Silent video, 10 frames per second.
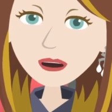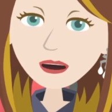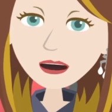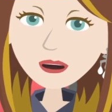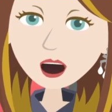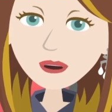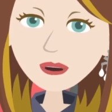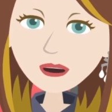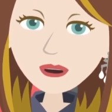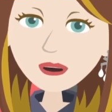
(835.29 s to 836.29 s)
you your lover
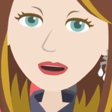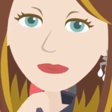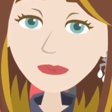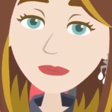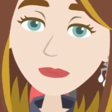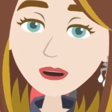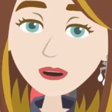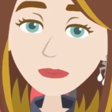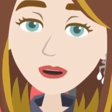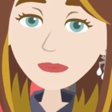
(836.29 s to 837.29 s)
will be there.
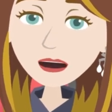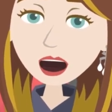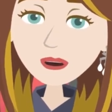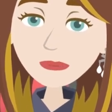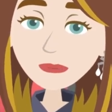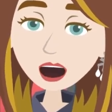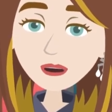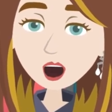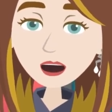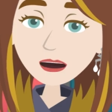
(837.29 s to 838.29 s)
Well, what's
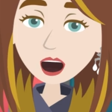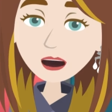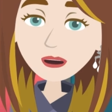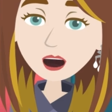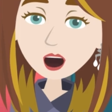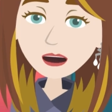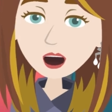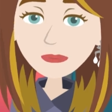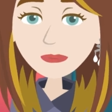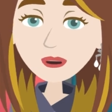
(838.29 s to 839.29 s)
happening with you
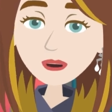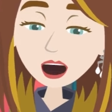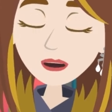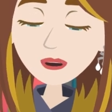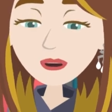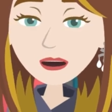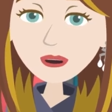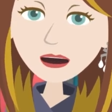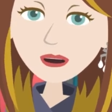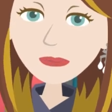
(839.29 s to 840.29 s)
is your
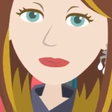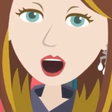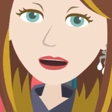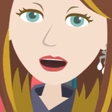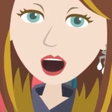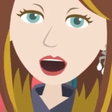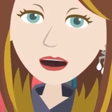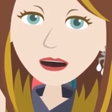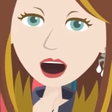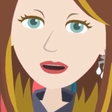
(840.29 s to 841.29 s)
picture of who you are
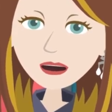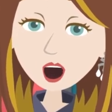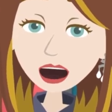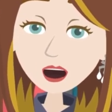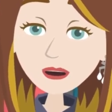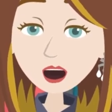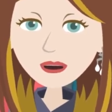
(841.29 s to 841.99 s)
and what you want is